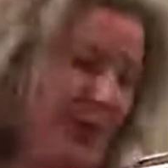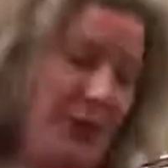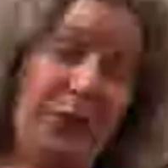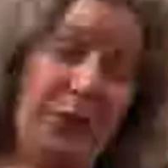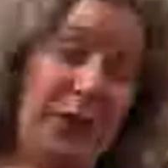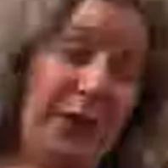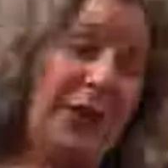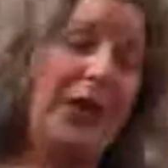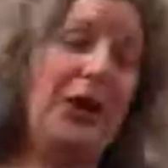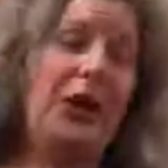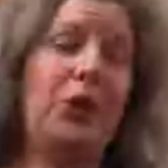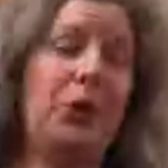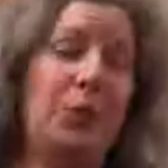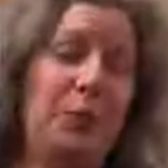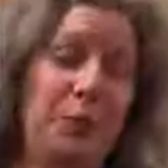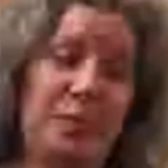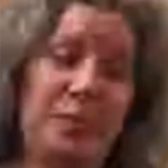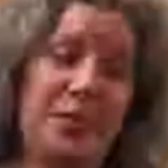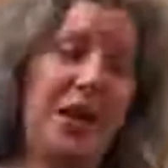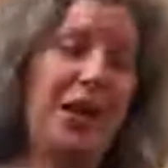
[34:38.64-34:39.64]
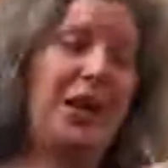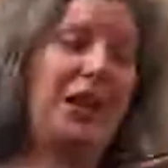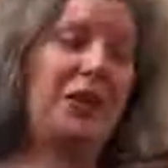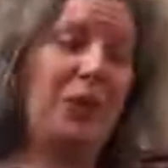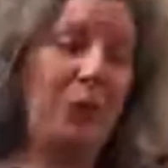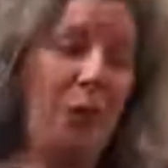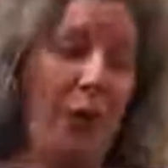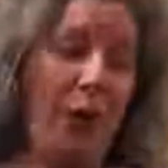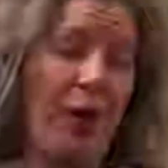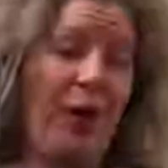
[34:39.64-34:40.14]
need help taking the
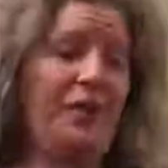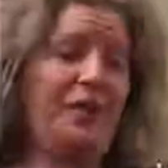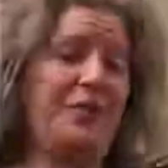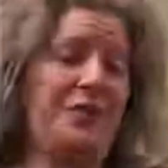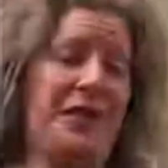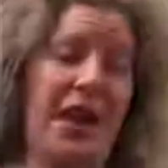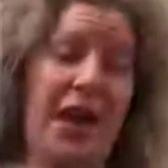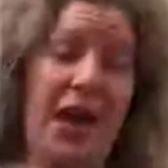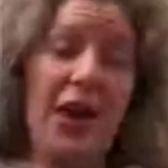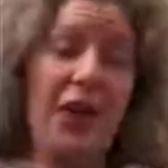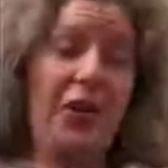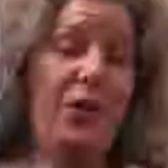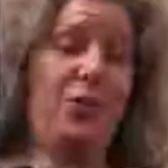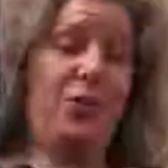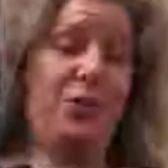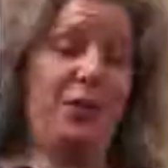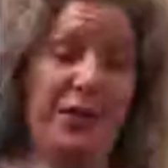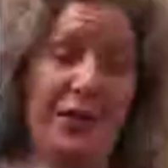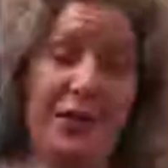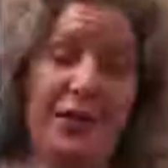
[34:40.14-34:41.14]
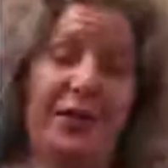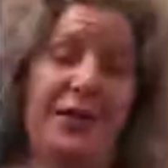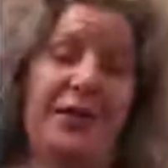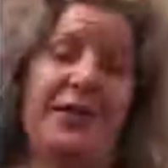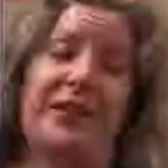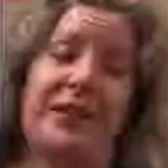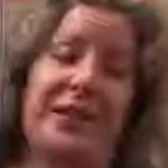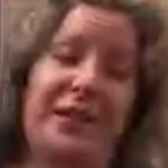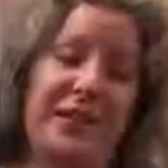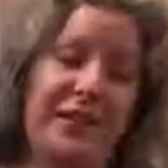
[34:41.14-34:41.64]
wall down,
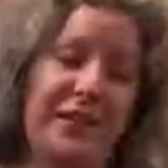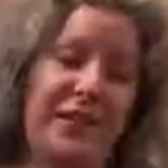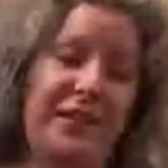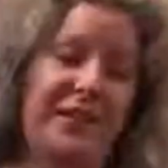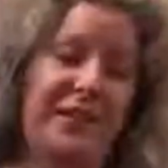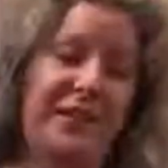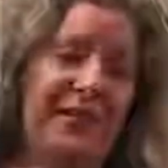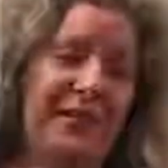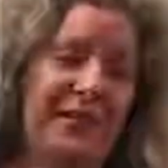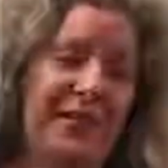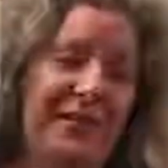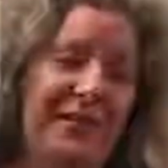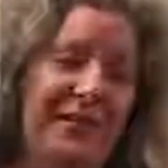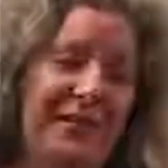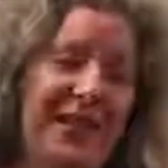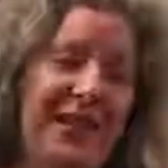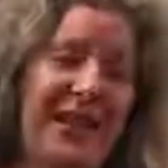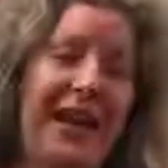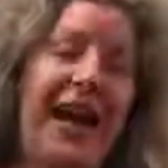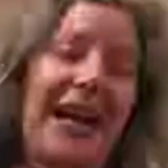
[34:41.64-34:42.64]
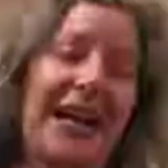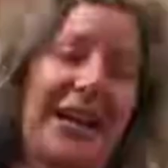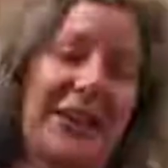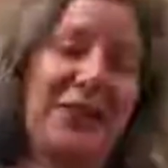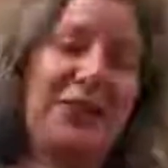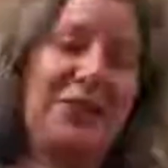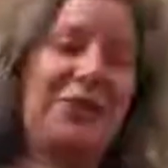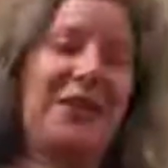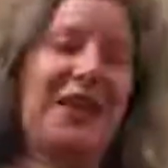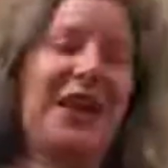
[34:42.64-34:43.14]
do
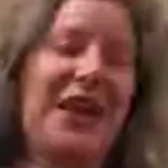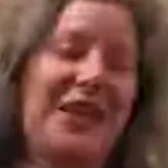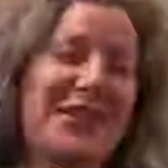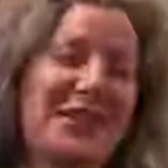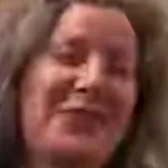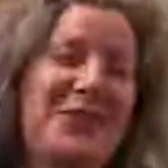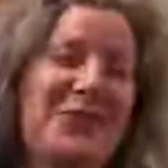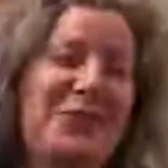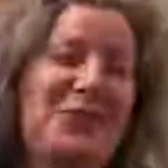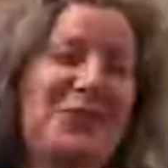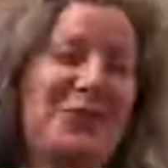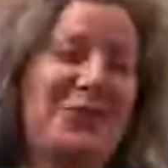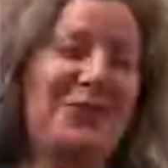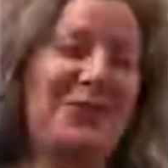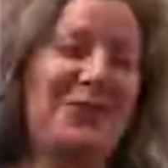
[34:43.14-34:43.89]
that too.